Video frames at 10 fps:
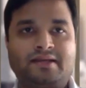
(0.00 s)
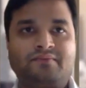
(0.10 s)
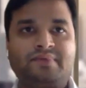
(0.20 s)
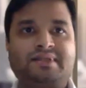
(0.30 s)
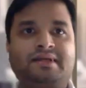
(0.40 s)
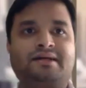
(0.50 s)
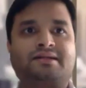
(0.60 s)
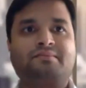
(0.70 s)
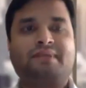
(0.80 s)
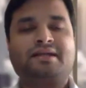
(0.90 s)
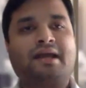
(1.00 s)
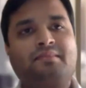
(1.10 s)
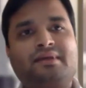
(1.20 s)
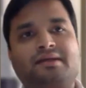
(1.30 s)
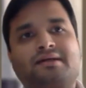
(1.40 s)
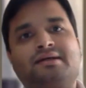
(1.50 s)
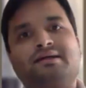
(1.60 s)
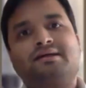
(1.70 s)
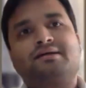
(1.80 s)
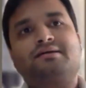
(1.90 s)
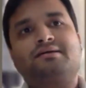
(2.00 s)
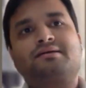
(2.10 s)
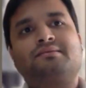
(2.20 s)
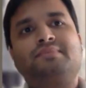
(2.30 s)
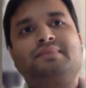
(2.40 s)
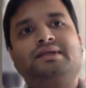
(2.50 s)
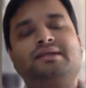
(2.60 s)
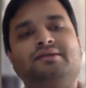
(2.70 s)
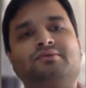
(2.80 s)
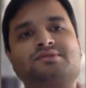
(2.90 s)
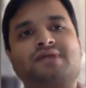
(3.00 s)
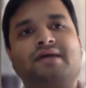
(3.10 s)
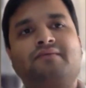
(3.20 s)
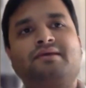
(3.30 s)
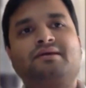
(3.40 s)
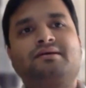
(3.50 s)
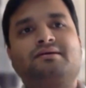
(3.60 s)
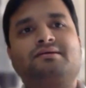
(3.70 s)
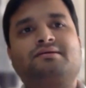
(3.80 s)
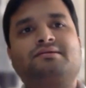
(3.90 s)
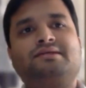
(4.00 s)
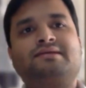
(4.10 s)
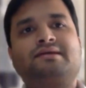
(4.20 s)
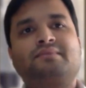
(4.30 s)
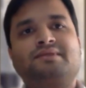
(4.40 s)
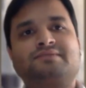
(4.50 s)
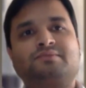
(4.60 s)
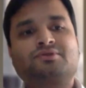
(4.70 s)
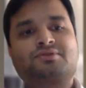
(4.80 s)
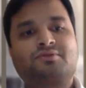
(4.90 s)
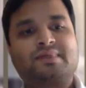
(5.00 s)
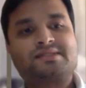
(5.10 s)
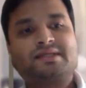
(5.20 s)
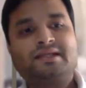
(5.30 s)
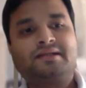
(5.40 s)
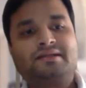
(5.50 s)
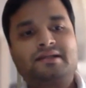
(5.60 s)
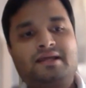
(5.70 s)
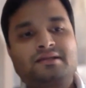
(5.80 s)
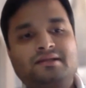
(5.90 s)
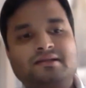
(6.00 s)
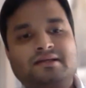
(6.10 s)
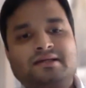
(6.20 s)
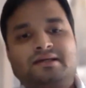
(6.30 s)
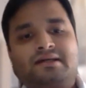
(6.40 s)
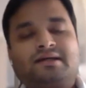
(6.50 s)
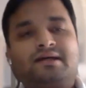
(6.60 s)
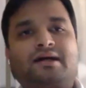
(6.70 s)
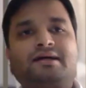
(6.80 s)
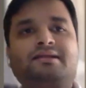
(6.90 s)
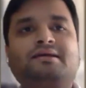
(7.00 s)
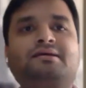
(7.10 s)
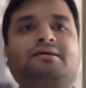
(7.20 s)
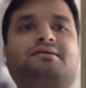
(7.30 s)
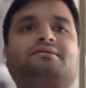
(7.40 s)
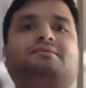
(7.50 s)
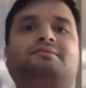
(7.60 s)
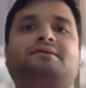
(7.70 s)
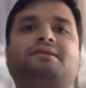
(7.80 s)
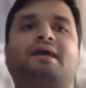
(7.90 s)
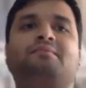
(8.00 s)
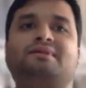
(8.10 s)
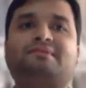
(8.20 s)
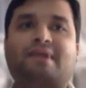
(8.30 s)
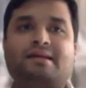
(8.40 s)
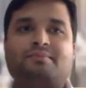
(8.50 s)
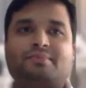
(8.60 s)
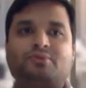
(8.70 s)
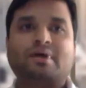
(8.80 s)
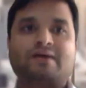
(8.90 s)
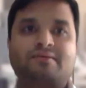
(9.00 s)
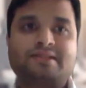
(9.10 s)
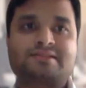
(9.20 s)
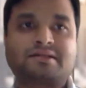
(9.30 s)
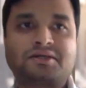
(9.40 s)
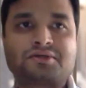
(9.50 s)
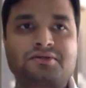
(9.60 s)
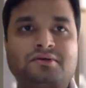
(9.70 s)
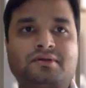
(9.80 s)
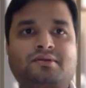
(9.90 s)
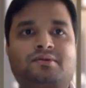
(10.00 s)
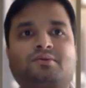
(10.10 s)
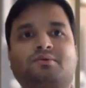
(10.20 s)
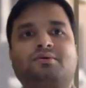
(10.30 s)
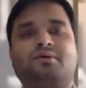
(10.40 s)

And with the current pandemic completely nosediving the segments, both domestic and international, I think the time is right to have a discussion on